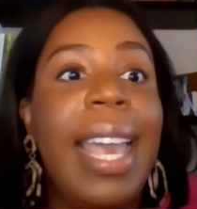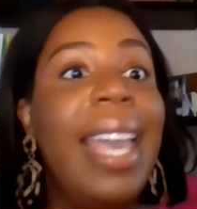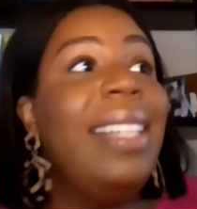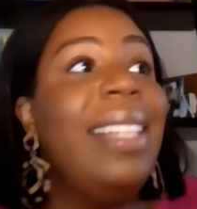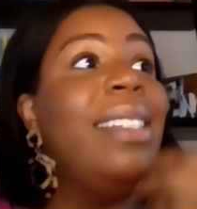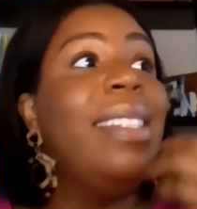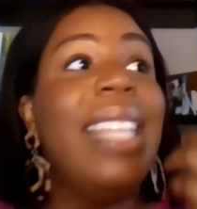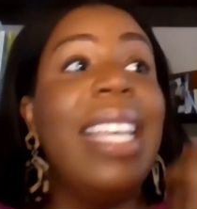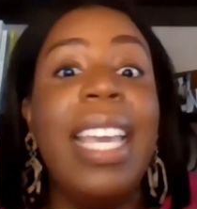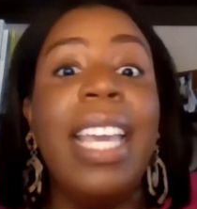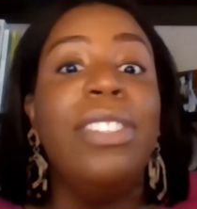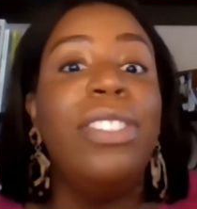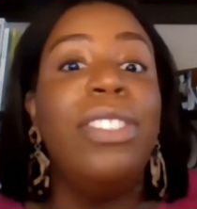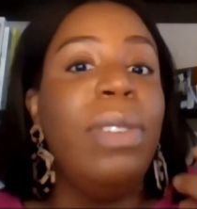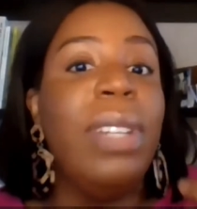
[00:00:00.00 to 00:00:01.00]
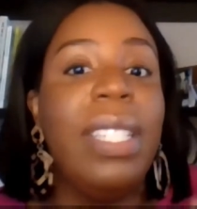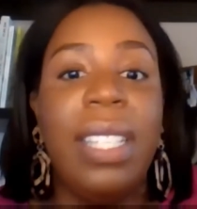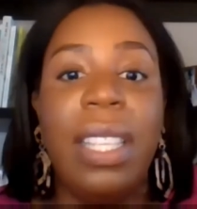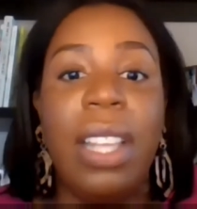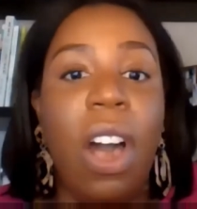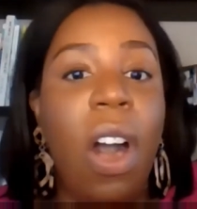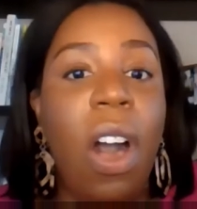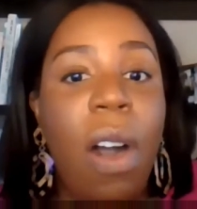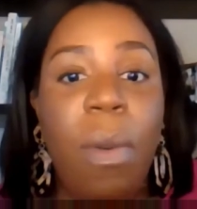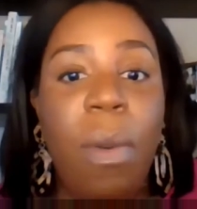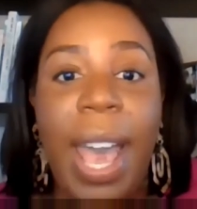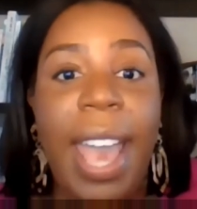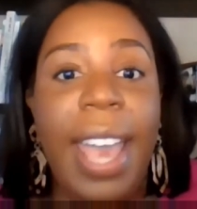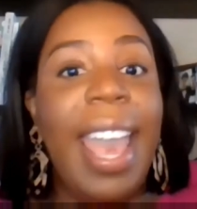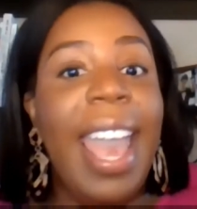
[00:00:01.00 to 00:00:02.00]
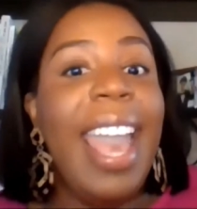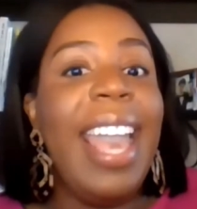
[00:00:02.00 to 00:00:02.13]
It's seeing students in the hallway.